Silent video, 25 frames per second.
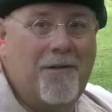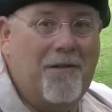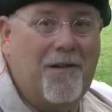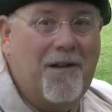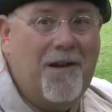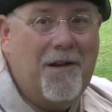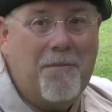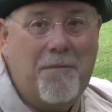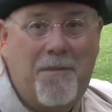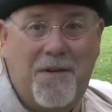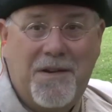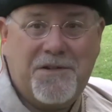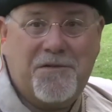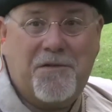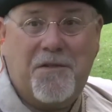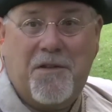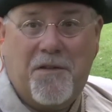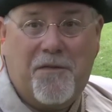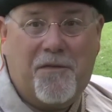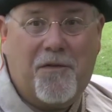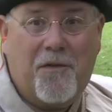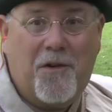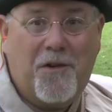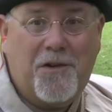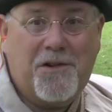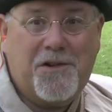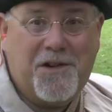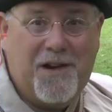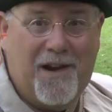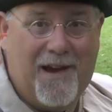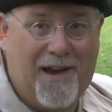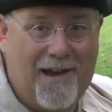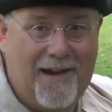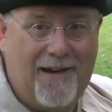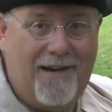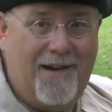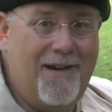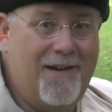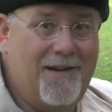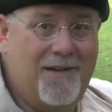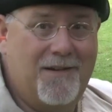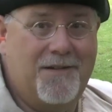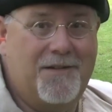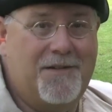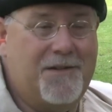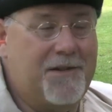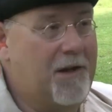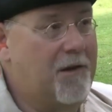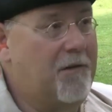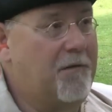Well, I missed with the first shot,
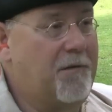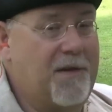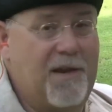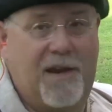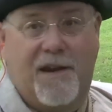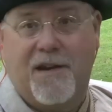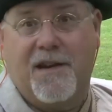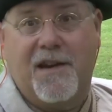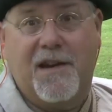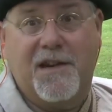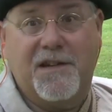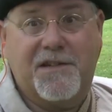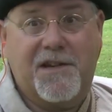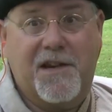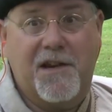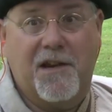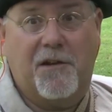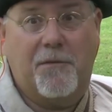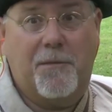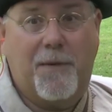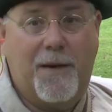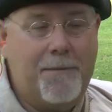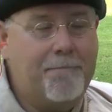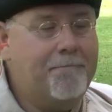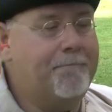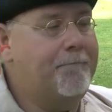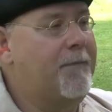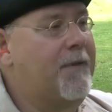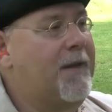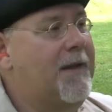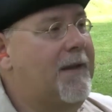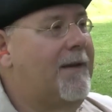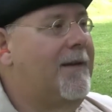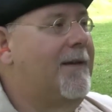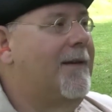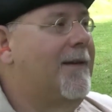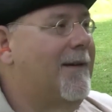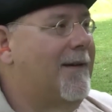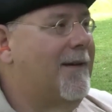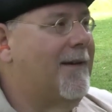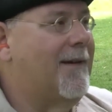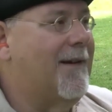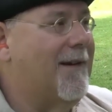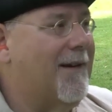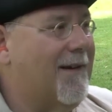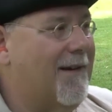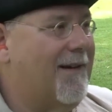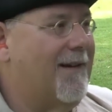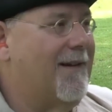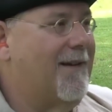so the Indians killed me.
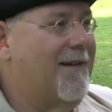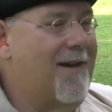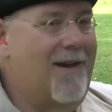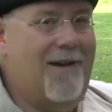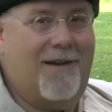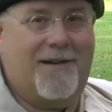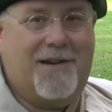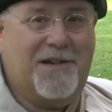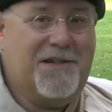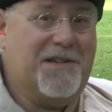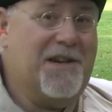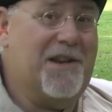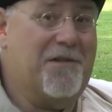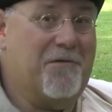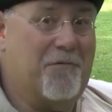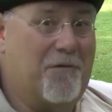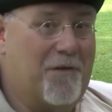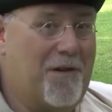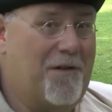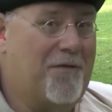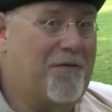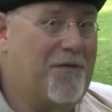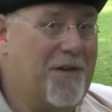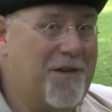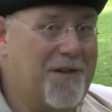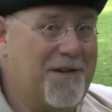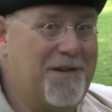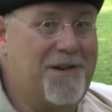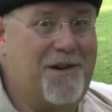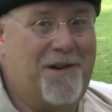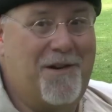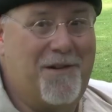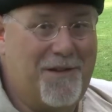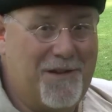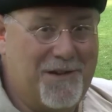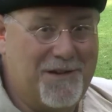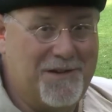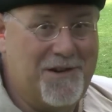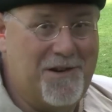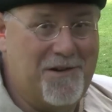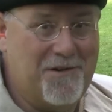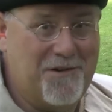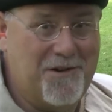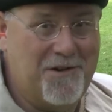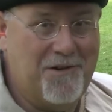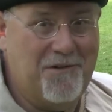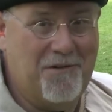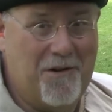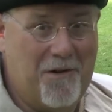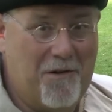Because uh, on the real frontier, there's no
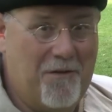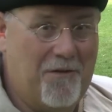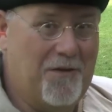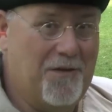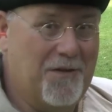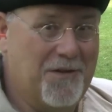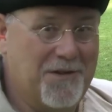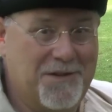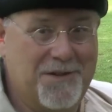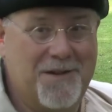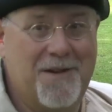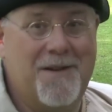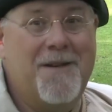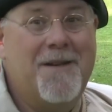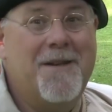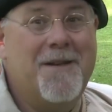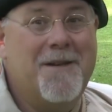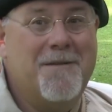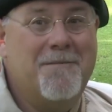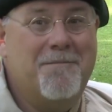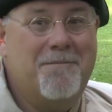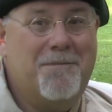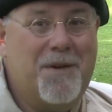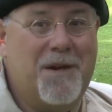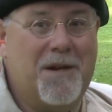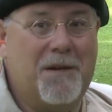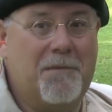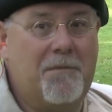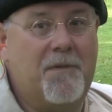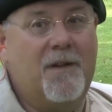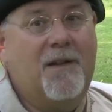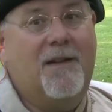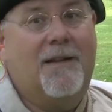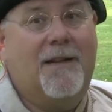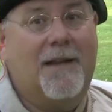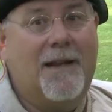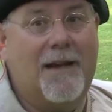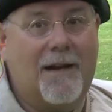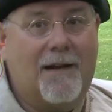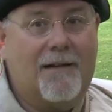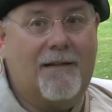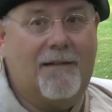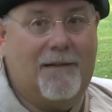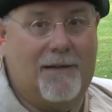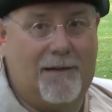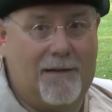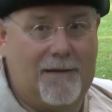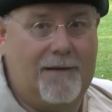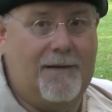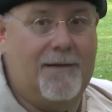do-overs. But
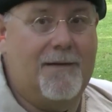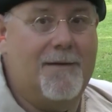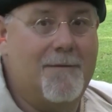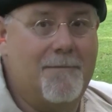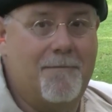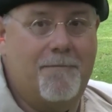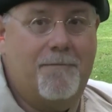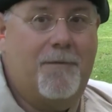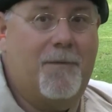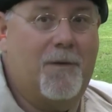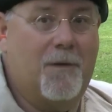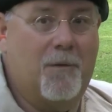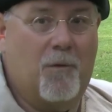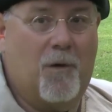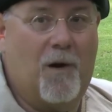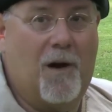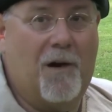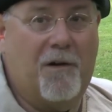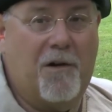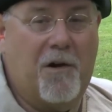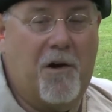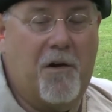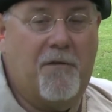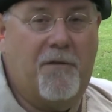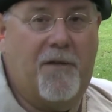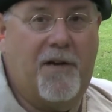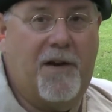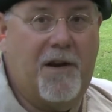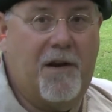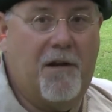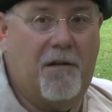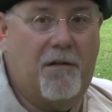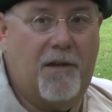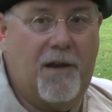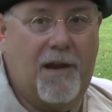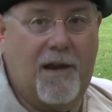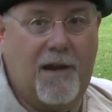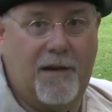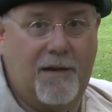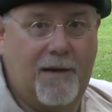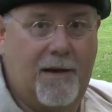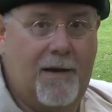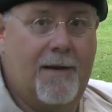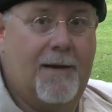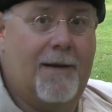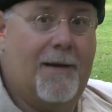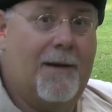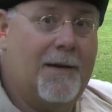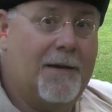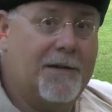luckily, we're out here in video land.
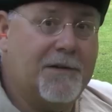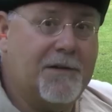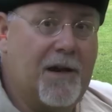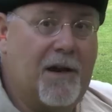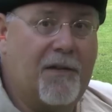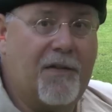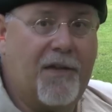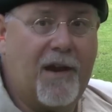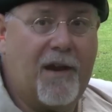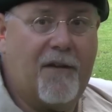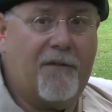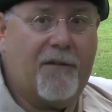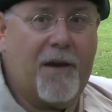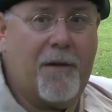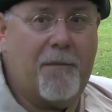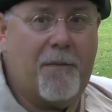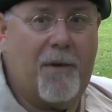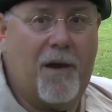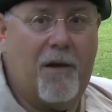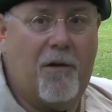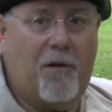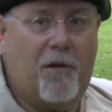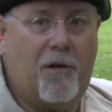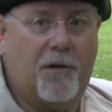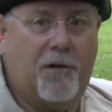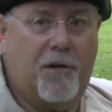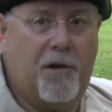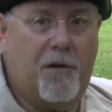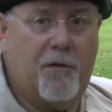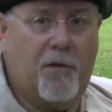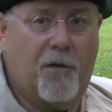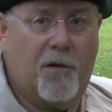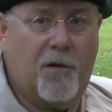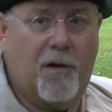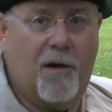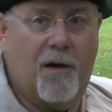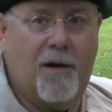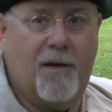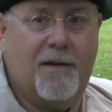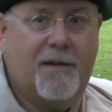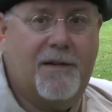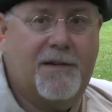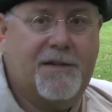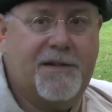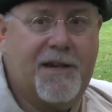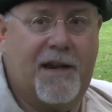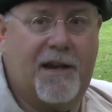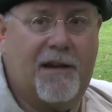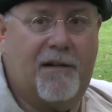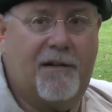So I think I've got my holdover
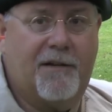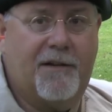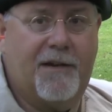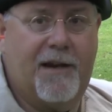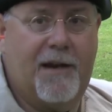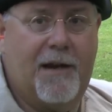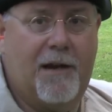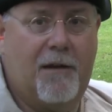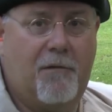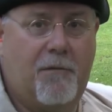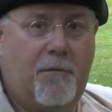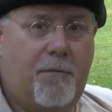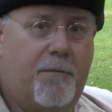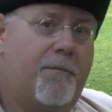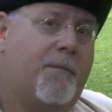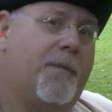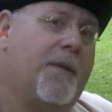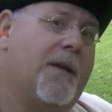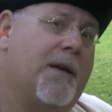settled now.